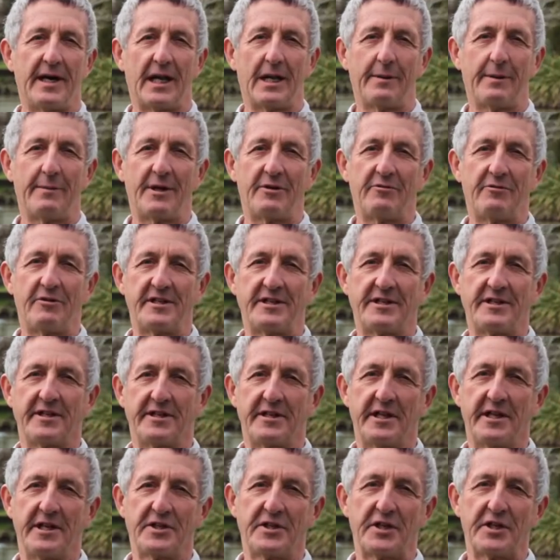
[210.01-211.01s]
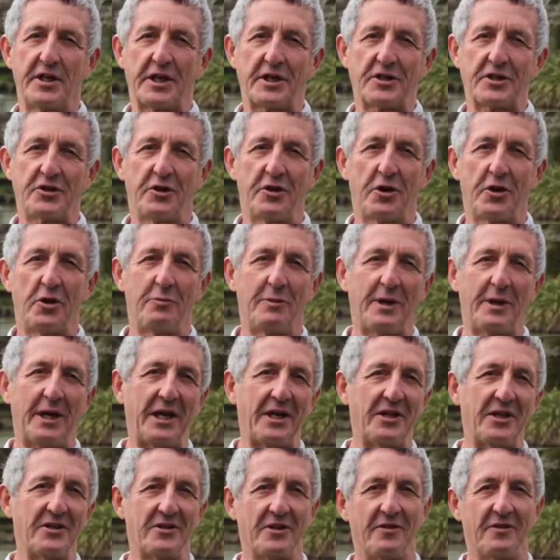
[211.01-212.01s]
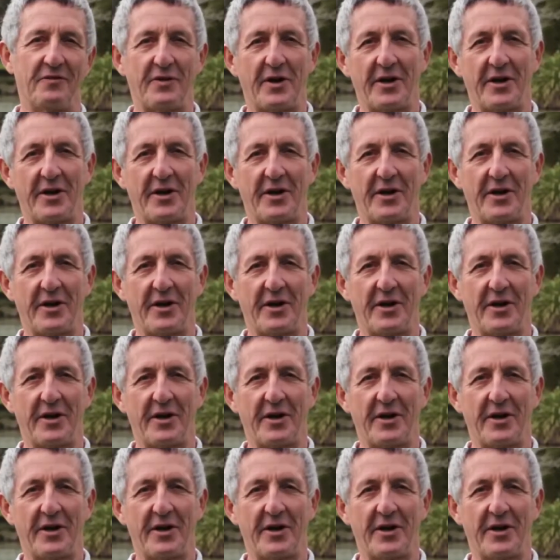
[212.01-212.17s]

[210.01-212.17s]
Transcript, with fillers: elementary statistics, you know, means and